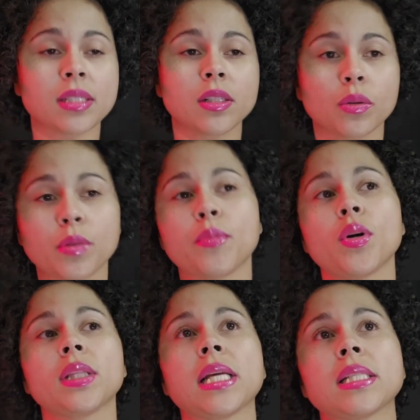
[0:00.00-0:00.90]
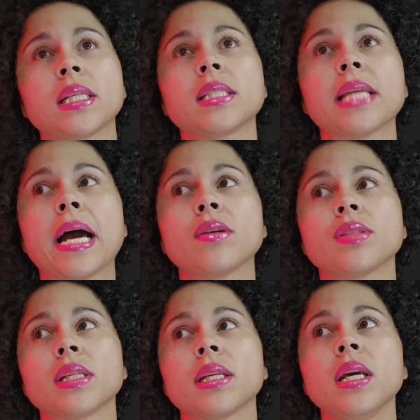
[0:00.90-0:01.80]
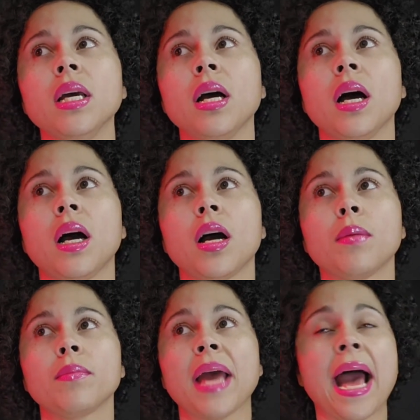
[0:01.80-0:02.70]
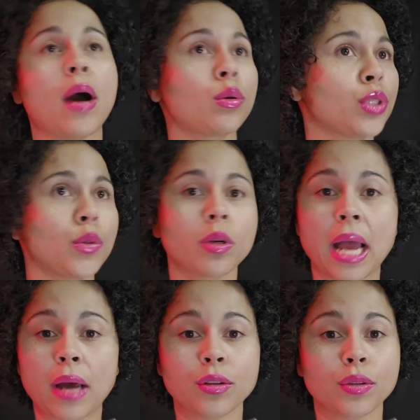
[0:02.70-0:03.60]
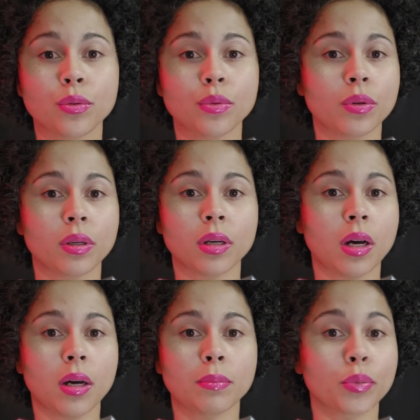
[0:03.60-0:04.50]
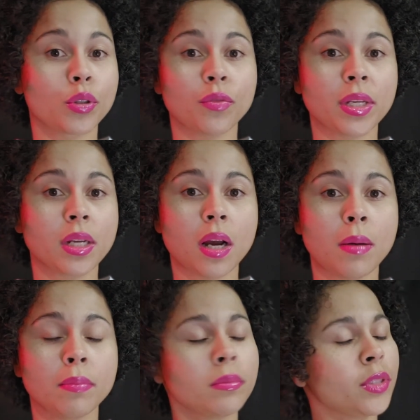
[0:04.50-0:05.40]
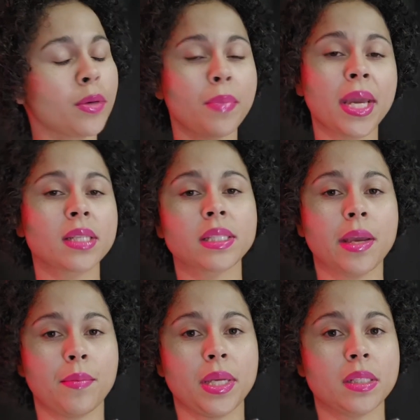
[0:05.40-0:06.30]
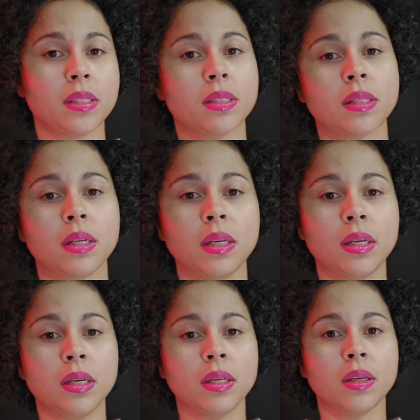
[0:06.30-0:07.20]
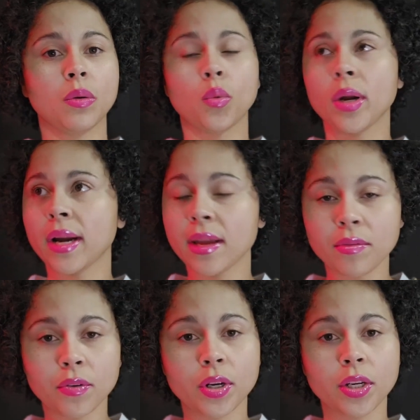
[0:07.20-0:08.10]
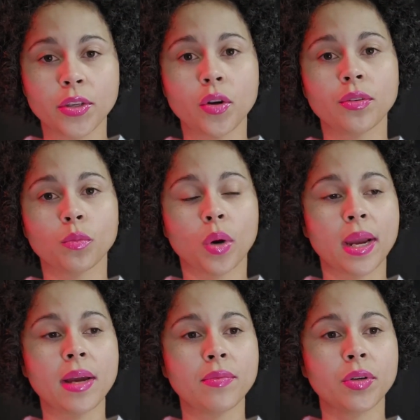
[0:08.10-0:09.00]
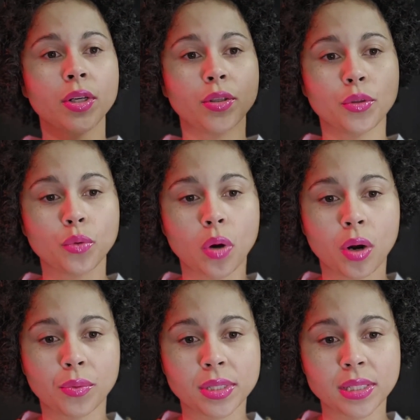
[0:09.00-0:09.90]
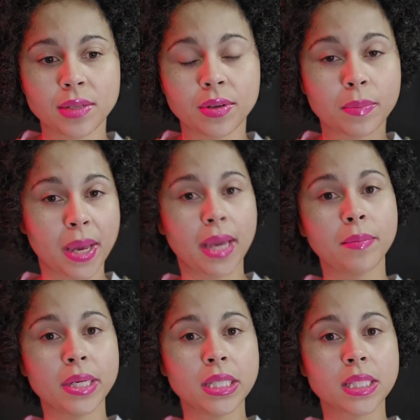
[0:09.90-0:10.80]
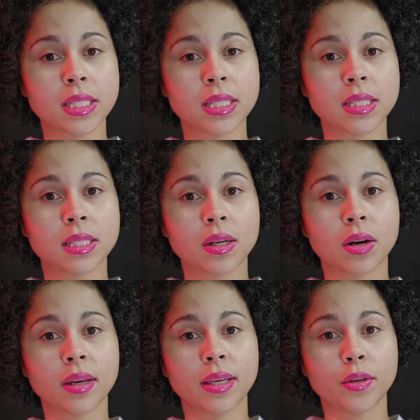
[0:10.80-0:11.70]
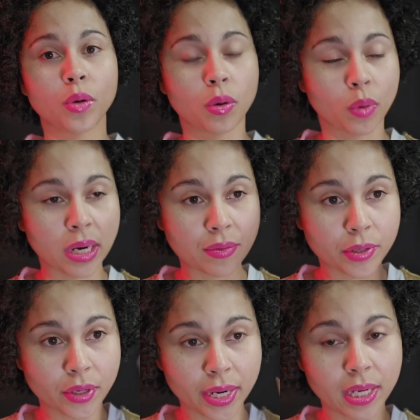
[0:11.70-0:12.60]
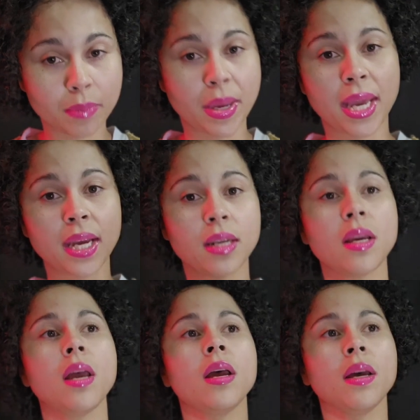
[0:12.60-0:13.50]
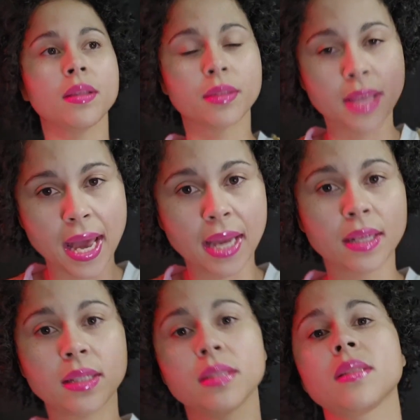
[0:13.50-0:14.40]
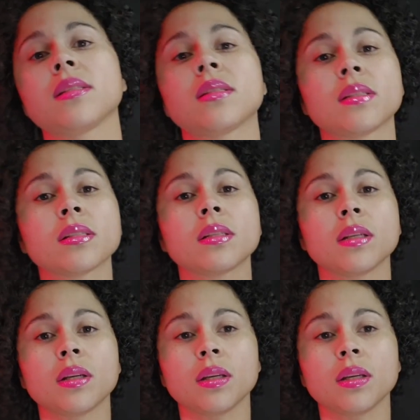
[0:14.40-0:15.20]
I still report that 6,000. How do you prove income? Your bank statements. Wherever you are receiving payments, wherever you're getting paid, that's